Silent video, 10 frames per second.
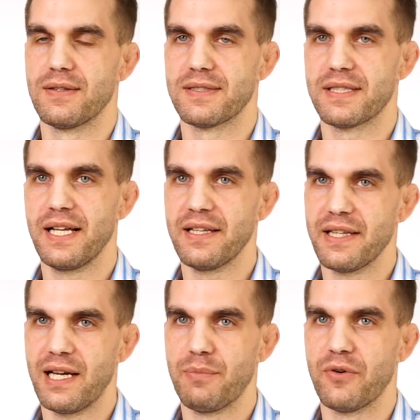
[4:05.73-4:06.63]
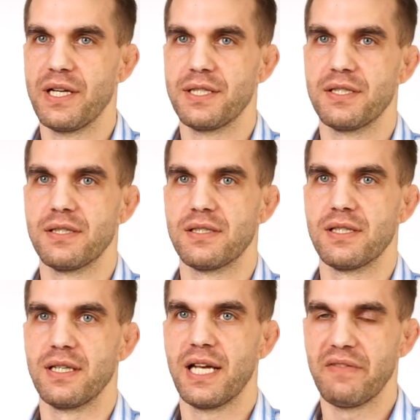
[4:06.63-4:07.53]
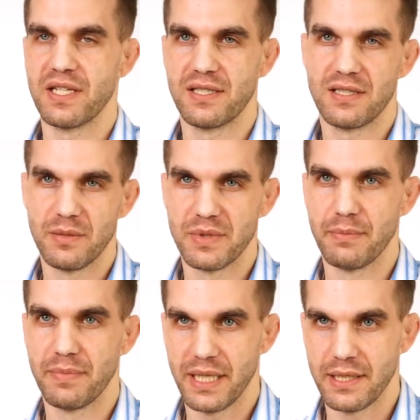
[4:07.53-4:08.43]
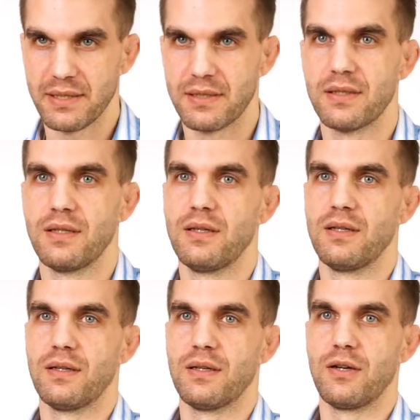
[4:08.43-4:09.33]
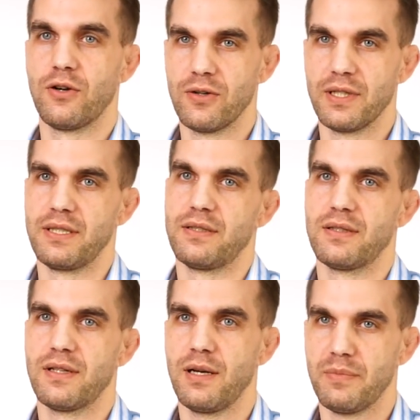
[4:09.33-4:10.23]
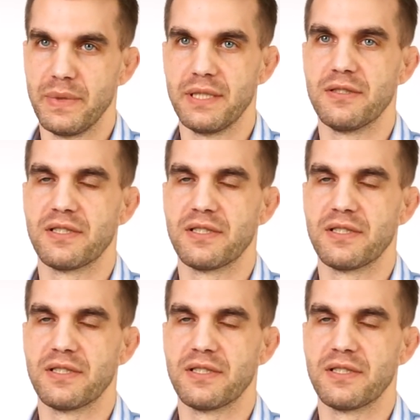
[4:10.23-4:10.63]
Scaling the operations and having systems in place early helped me to